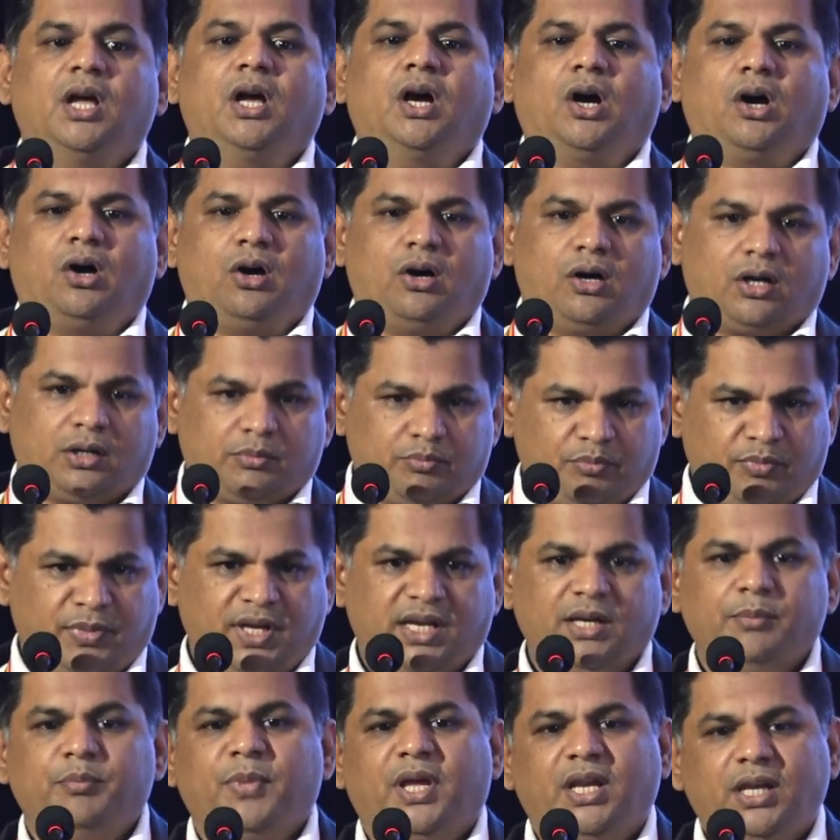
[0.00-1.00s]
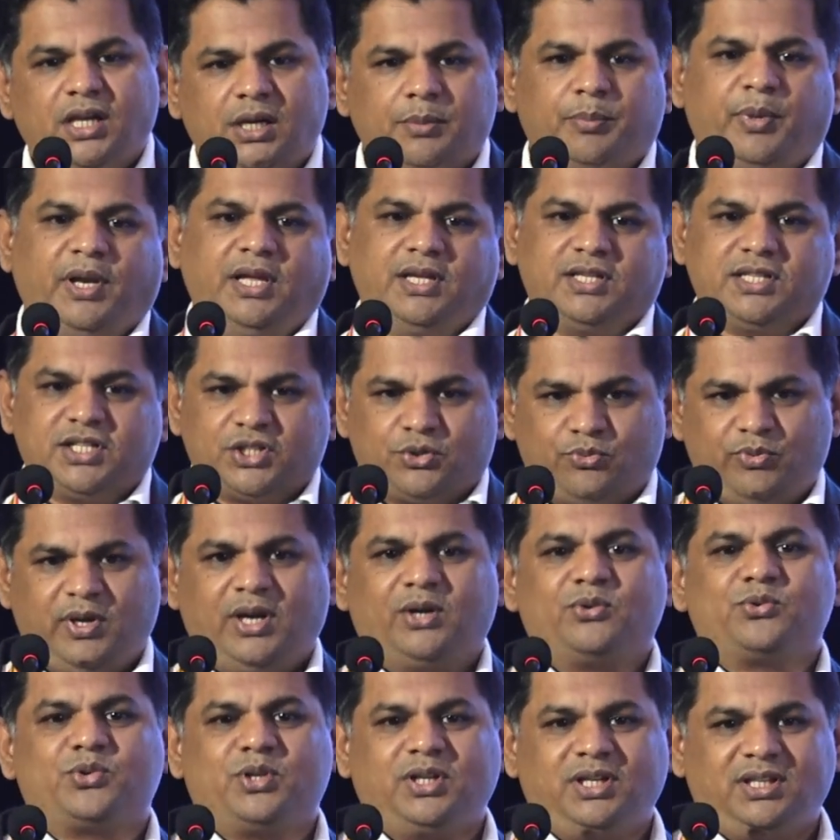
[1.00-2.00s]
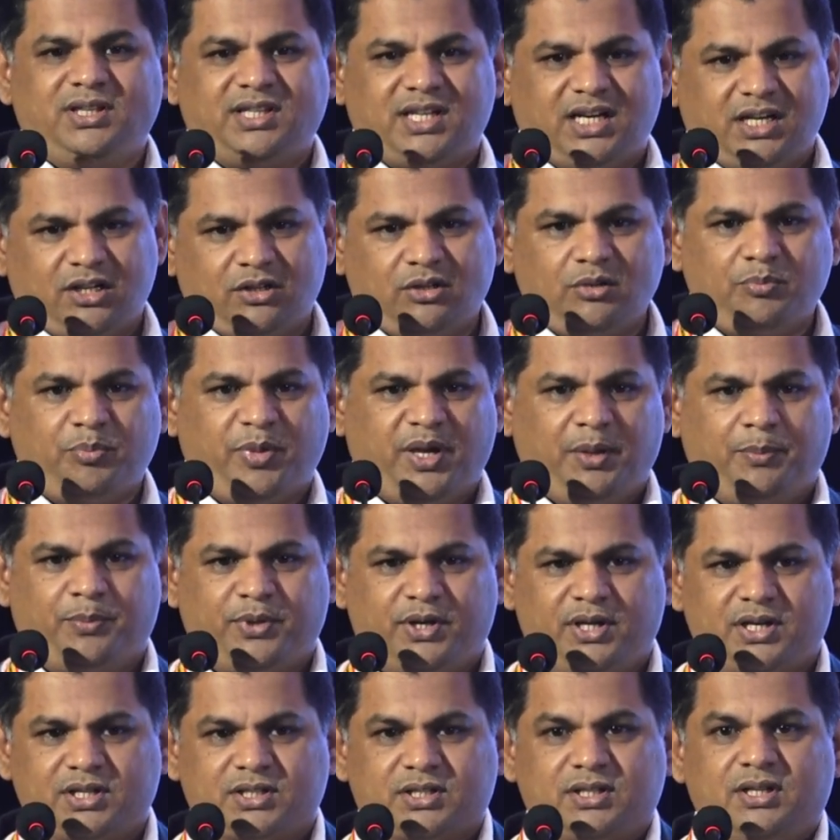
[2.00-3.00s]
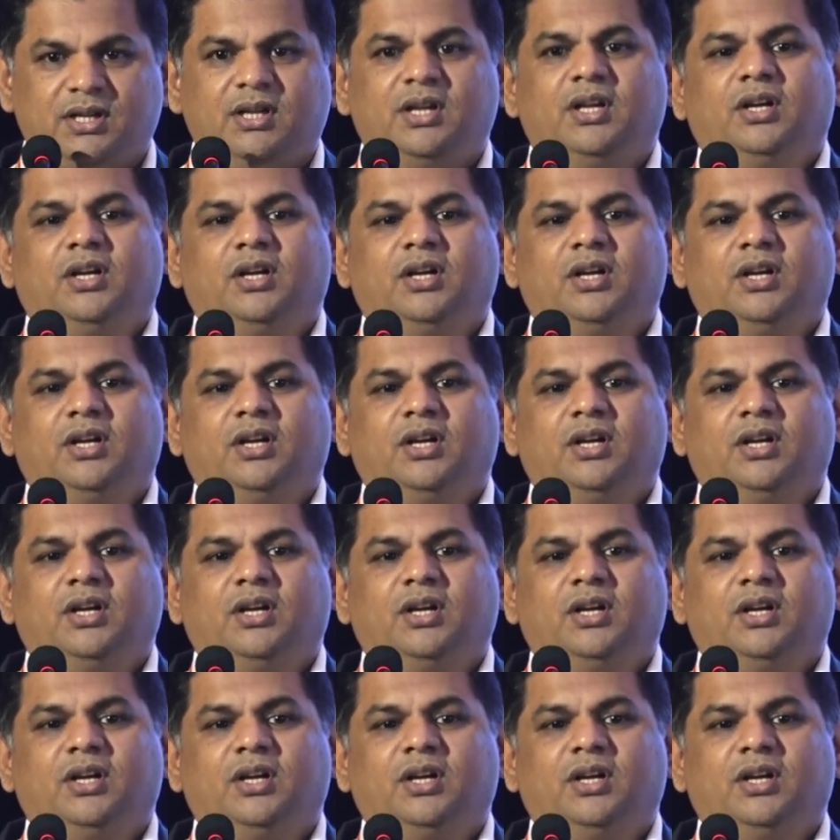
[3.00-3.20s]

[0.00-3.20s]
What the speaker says: Or many places we have seen that papers